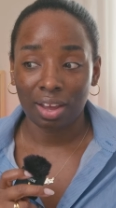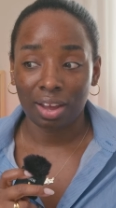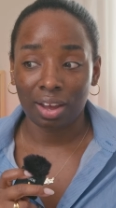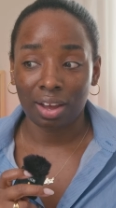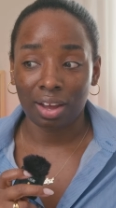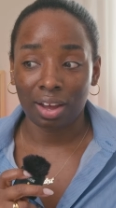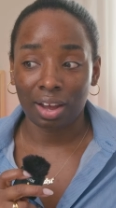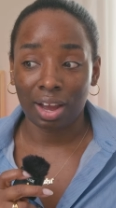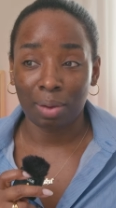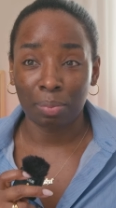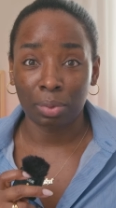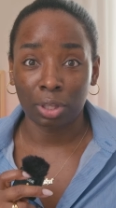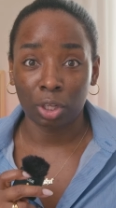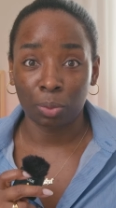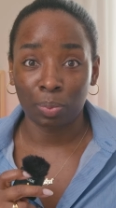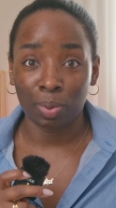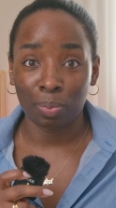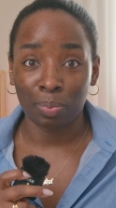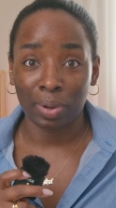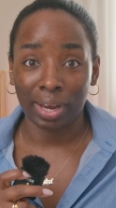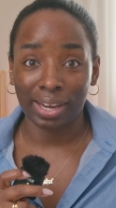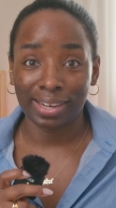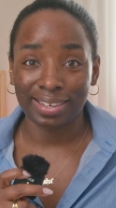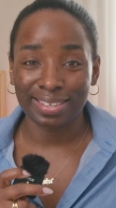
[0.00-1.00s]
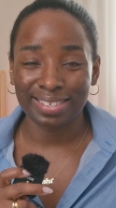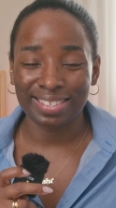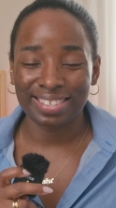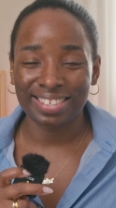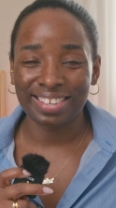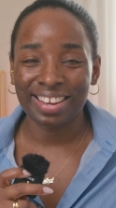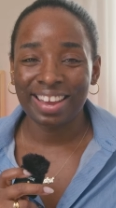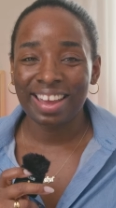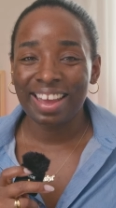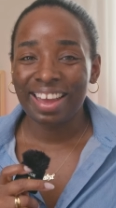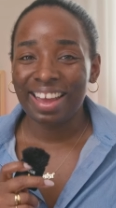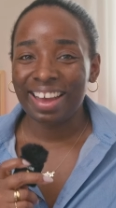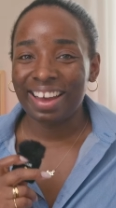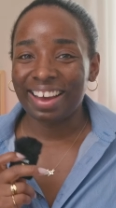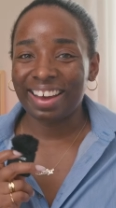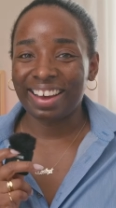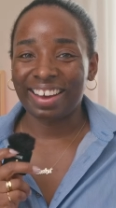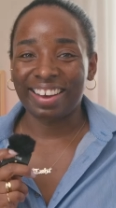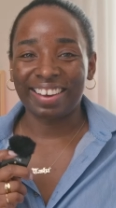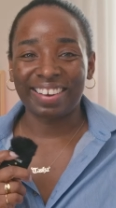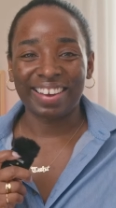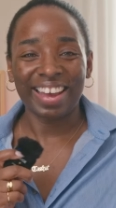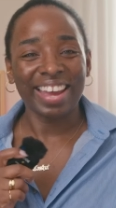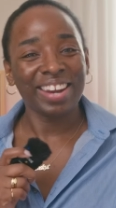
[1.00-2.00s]
I'm a little bit biased.
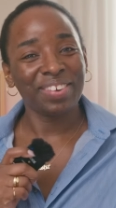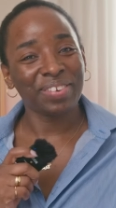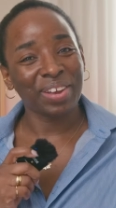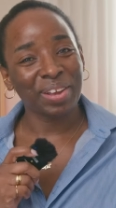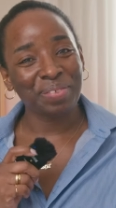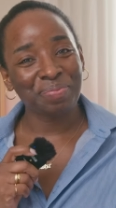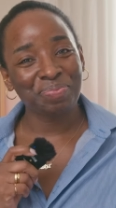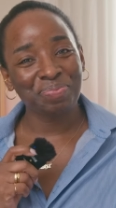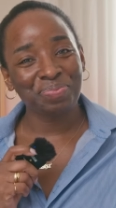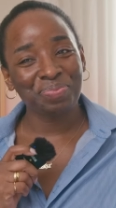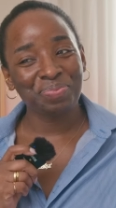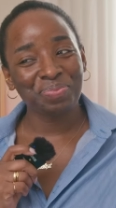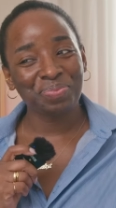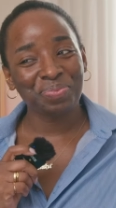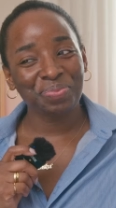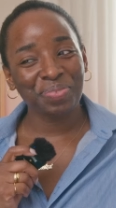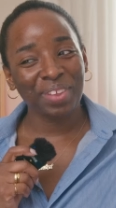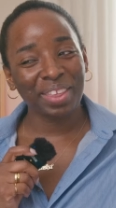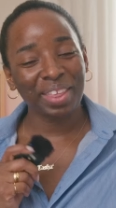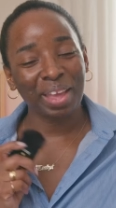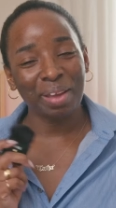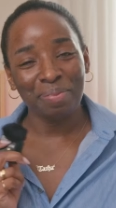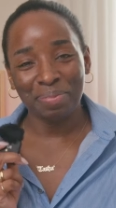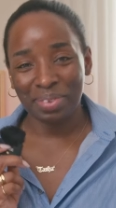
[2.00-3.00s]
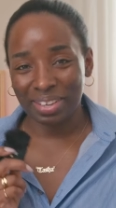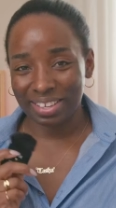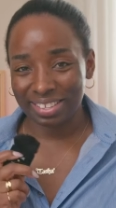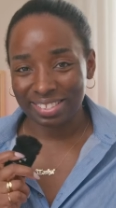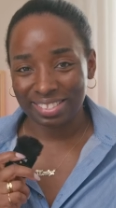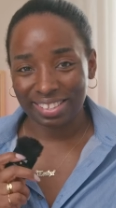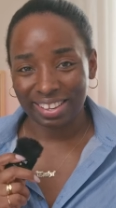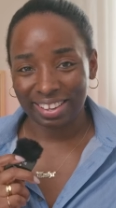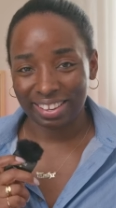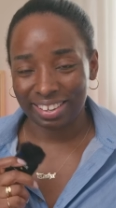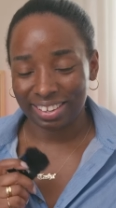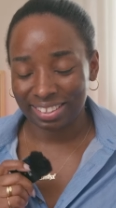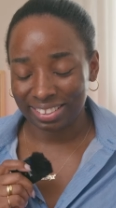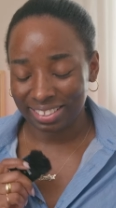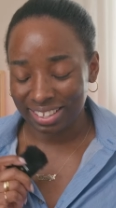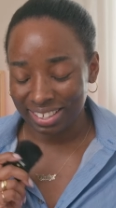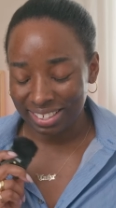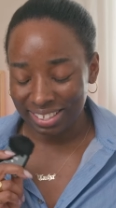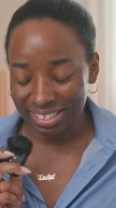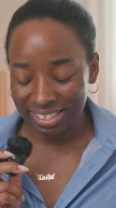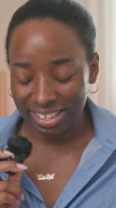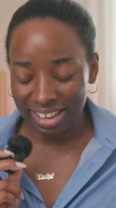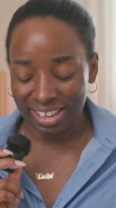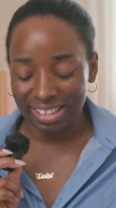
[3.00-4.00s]
Anyway, that being said,
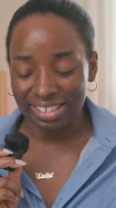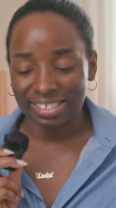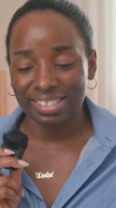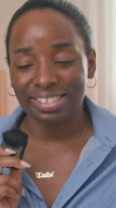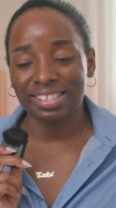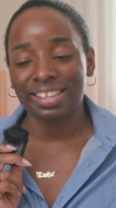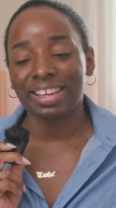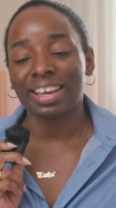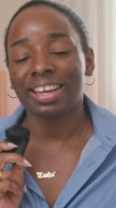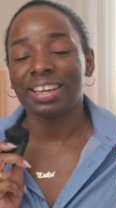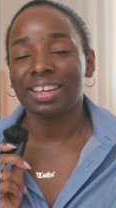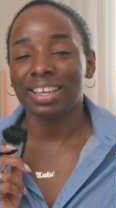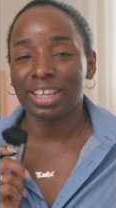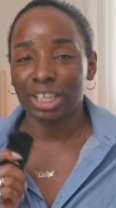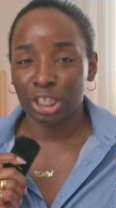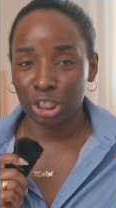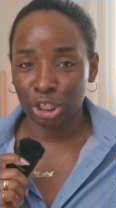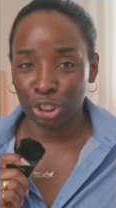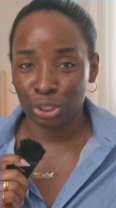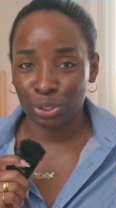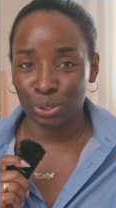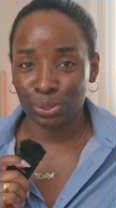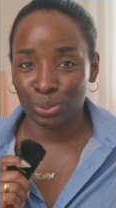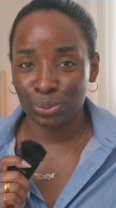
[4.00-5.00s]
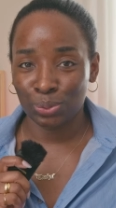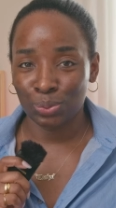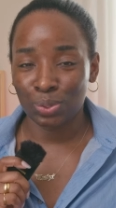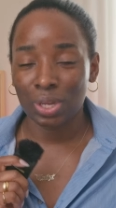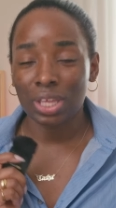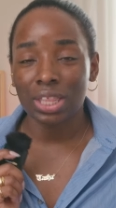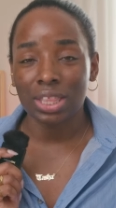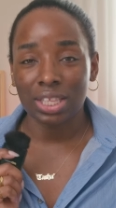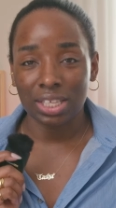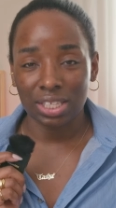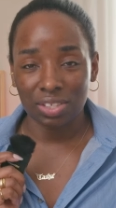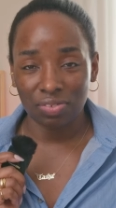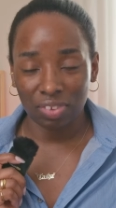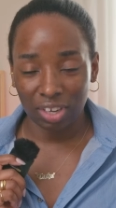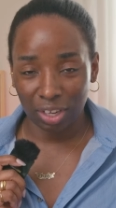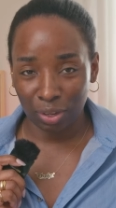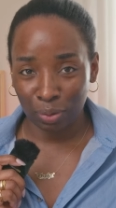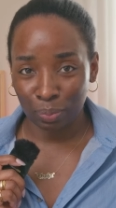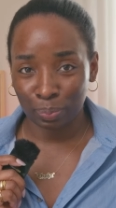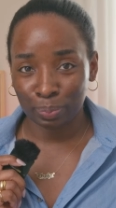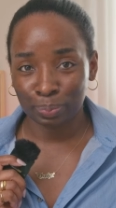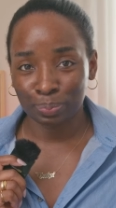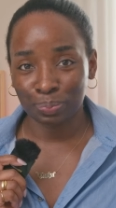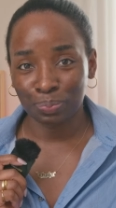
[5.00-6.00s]
let us get into this
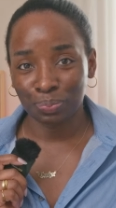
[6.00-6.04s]
video.